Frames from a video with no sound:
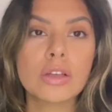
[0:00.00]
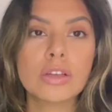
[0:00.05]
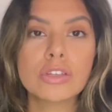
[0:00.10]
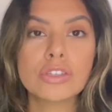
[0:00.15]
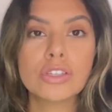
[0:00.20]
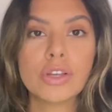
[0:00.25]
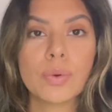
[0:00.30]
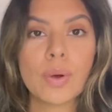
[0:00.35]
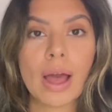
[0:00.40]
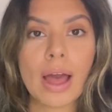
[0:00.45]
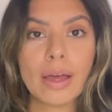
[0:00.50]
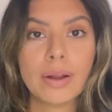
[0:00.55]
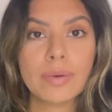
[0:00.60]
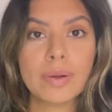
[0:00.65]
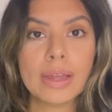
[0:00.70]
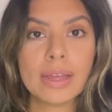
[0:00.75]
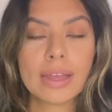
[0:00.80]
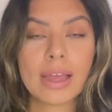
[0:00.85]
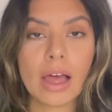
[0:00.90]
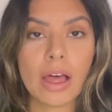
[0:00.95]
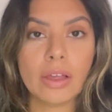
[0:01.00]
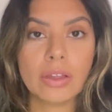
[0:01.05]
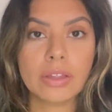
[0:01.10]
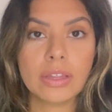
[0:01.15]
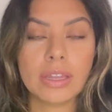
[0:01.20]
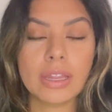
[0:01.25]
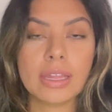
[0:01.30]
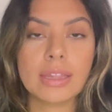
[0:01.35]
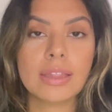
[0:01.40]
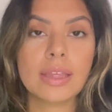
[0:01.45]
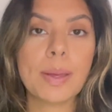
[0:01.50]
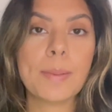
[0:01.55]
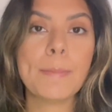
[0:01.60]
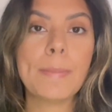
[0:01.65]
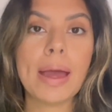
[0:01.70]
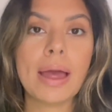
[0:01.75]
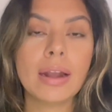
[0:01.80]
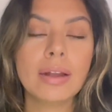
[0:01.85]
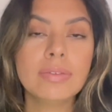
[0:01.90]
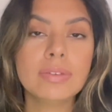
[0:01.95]
So how do I calculate the
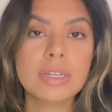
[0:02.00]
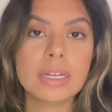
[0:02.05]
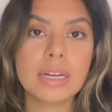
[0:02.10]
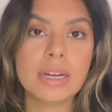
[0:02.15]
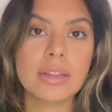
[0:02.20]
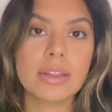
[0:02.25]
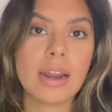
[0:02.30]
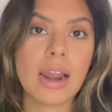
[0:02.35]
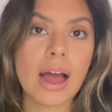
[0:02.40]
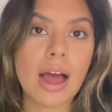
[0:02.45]
amount of data that